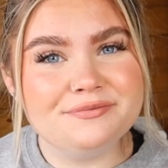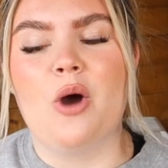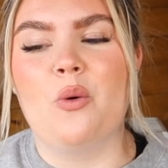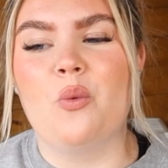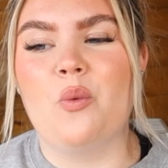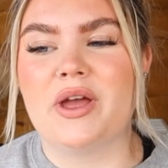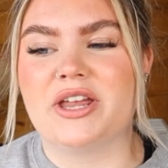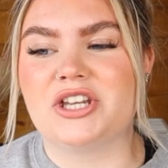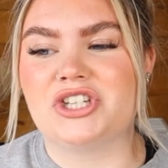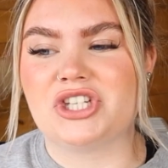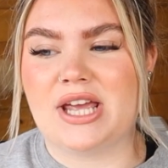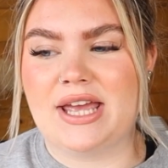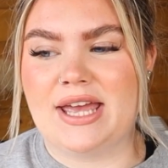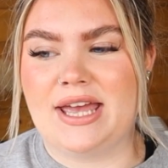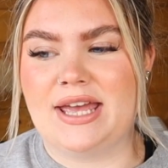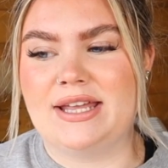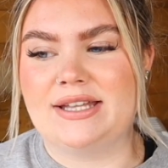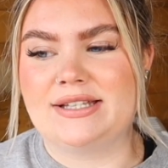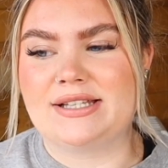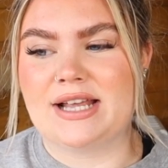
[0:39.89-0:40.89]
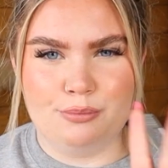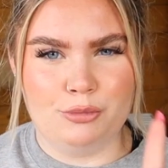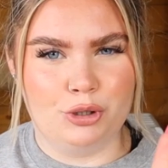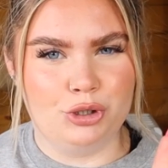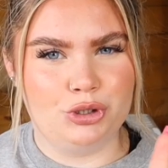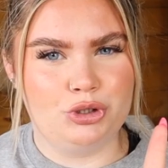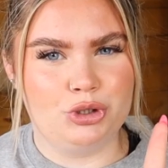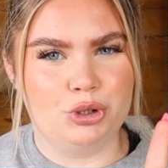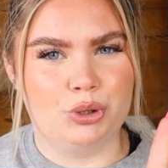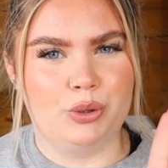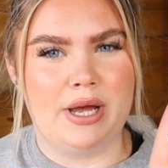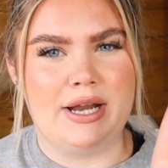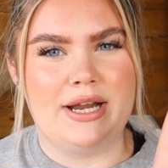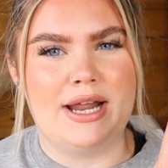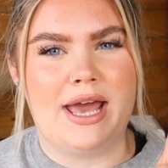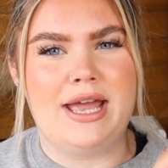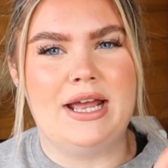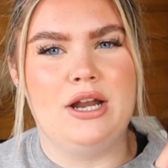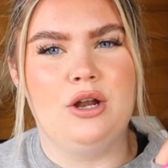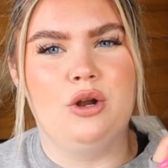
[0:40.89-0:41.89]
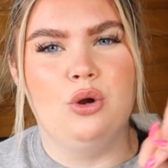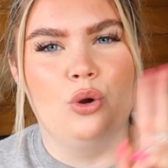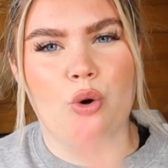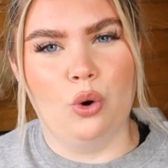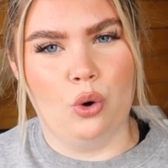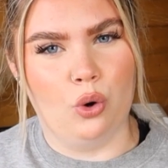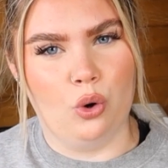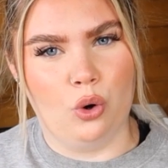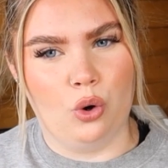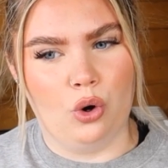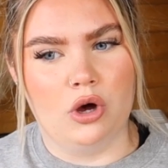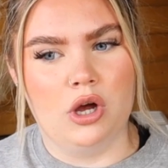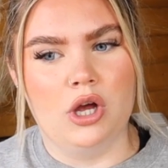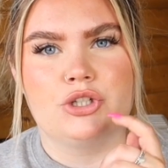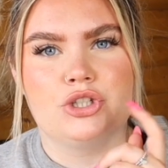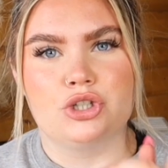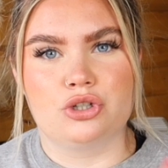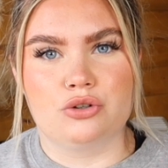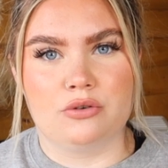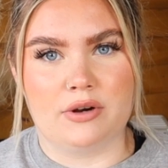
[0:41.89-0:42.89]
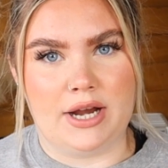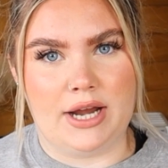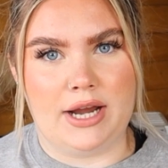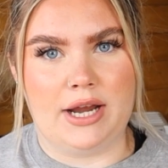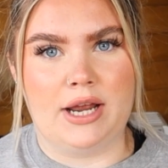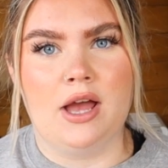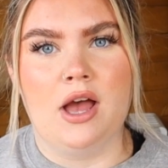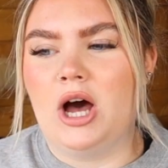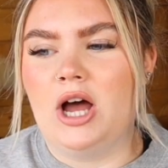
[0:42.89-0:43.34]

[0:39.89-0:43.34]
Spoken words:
which is a module in a law degree.